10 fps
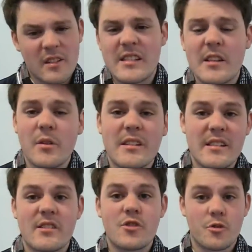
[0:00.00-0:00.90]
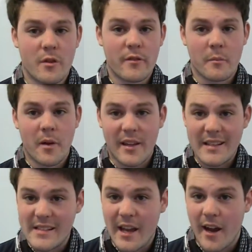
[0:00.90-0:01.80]
The series is driven by
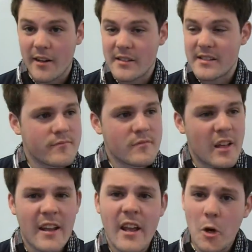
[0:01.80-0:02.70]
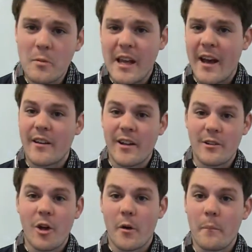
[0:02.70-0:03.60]
these characters and helped out a
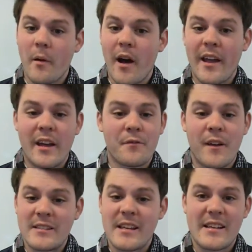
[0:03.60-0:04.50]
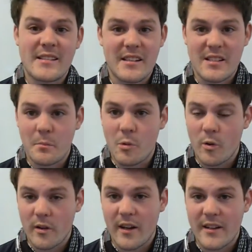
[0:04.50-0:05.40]
lot by a fantastic
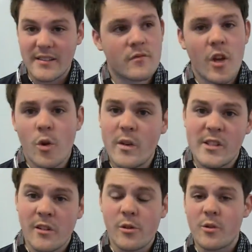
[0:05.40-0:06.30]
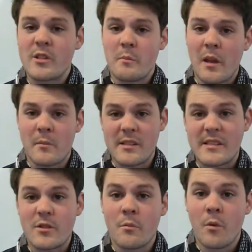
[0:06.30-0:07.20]
support cast, which includes Menma's
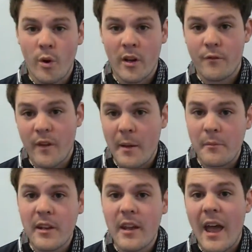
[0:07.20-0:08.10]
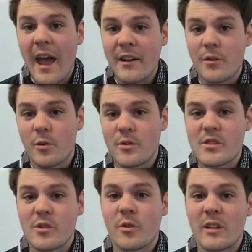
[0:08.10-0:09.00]
still mourning family and
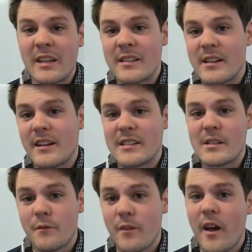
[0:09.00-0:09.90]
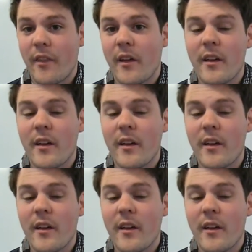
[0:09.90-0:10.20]
also Gintan's father.